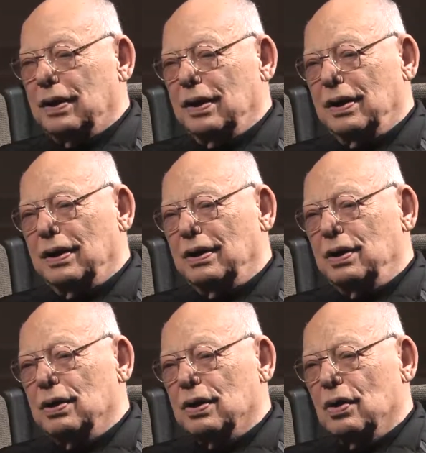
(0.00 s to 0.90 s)

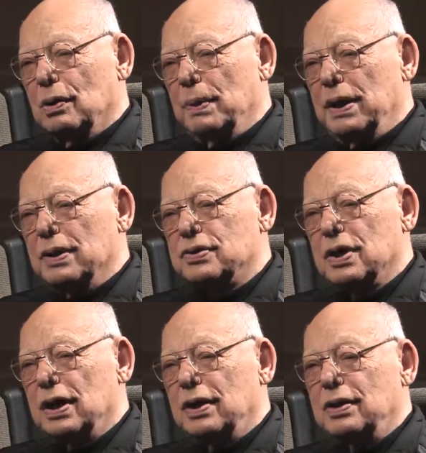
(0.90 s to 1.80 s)
you're going to be
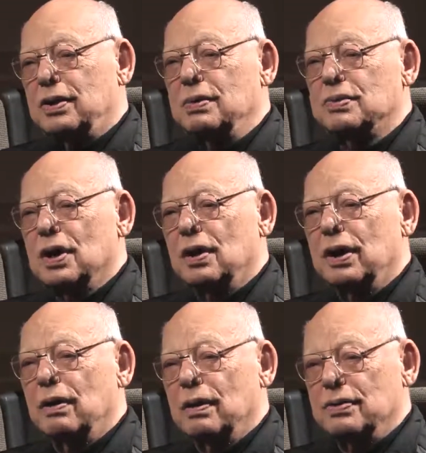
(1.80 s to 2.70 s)
assigned to Tucson,
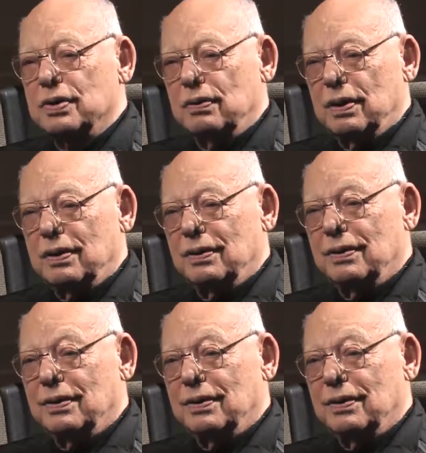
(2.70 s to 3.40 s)
Arizona.